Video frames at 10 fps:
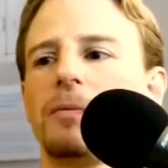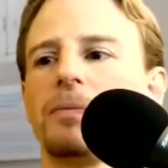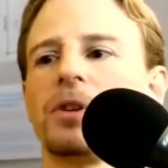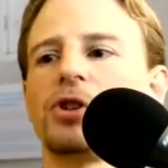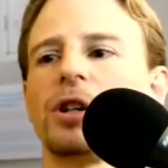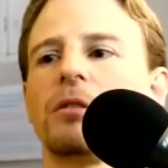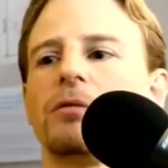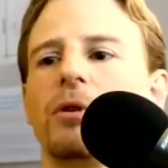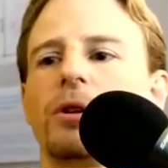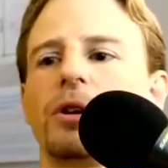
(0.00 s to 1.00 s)
the sheer
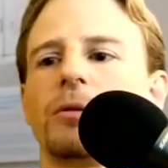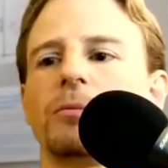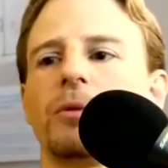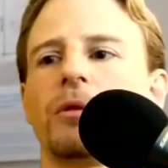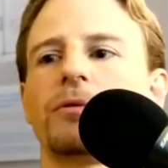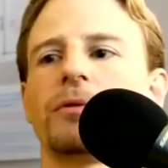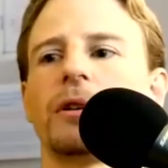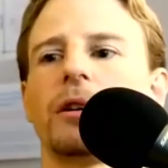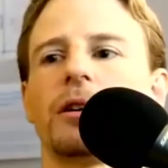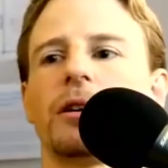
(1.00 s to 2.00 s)
volume of
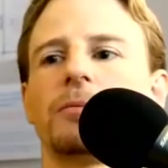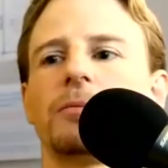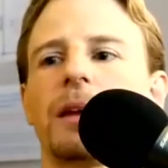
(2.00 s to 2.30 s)
uh,